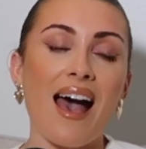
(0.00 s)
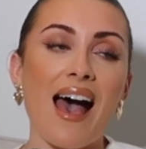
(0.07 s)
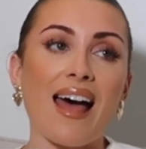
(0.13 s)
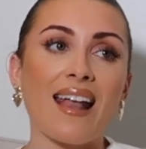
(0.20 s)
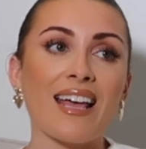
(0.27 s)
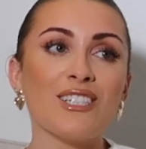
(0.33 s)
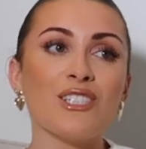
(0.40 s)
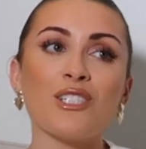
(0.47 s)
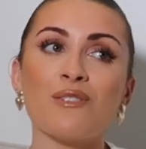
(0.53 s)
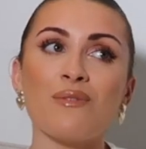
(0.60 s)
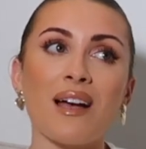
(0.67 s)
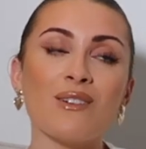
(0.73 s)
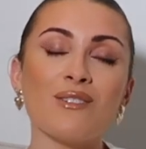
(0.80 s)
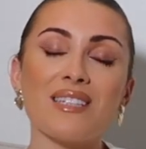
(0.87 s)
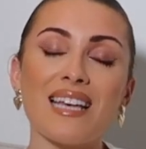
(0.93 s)
And I just
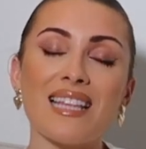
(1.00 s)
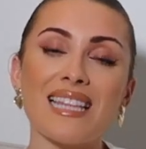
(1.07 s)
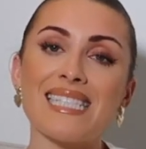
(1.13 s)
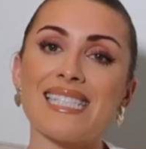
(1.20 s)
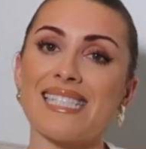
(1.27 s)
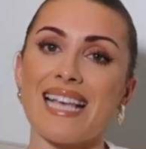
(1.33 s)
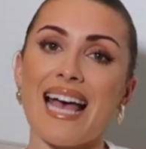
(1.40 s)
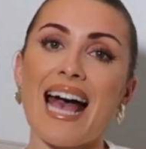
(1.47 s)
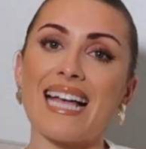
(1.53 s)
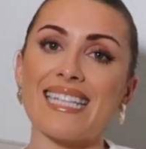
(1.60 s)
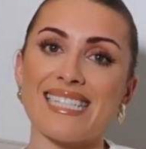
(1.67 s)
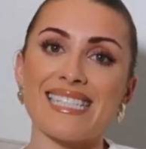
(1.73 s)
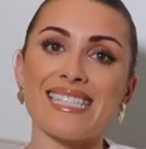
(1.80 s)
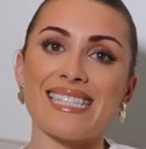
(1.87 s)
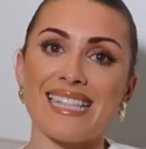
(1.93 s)
found that the
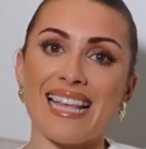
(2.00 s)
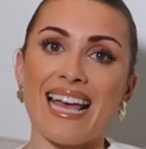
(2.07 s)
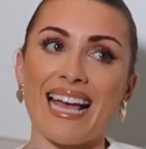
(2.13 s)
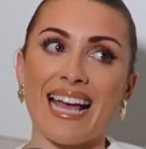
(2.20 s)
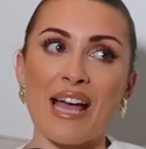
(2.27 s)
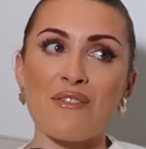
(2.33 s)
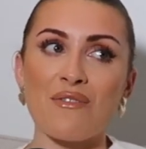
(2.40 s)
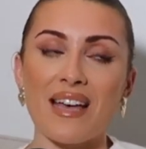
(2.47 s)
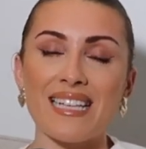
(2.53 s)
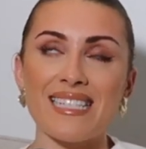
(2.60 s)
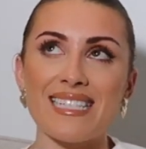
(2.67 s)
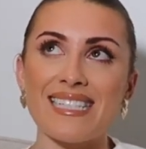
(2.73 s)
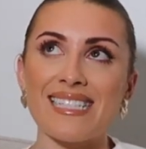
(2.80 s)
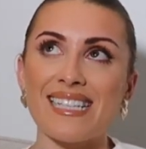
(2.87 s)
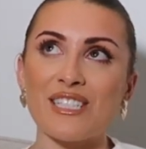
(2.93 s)
saddest thing. I find
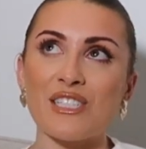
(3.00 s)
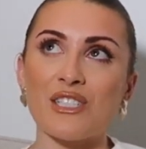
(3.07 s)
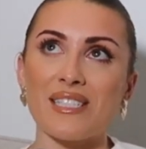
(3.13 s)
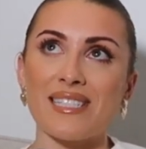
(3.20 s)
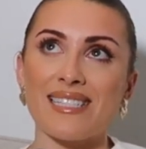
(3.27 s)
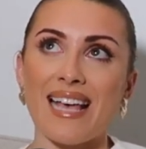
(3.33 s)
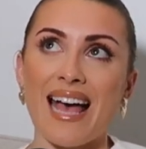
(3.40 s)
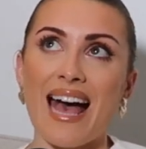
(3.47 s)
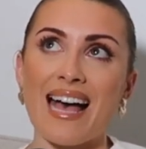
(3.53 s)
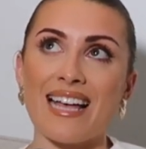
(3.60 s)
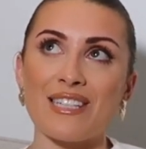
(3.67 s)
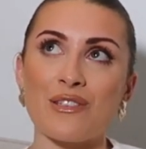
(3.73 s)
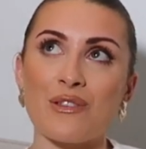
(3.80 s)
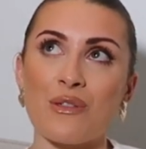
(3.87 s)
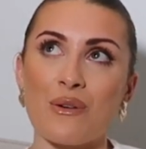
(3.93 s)
it such a
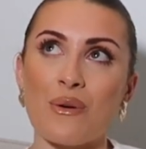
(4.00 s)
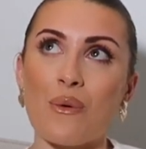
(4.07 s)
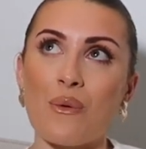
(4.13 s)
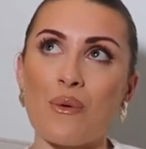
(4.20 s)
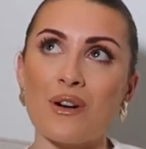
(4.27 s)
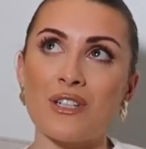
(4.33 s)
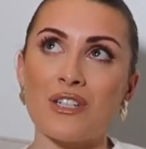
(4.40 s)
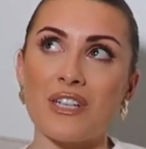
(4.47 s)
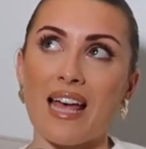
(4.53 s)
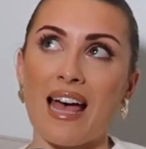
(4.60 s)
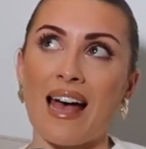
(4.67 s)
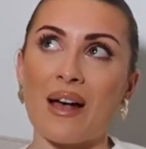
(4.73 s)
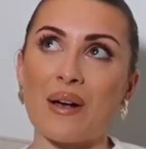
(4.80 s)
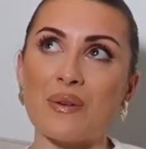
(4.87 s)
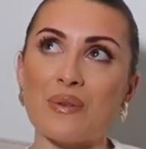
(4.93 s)
sad thought,
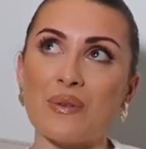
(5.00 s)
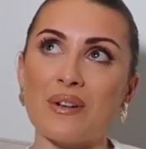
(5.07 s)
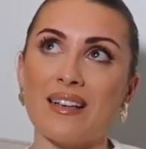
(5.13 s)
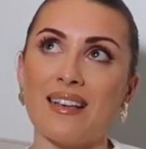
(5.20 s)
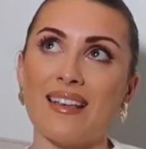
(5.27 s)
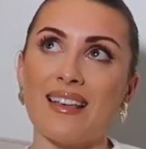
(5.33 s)
how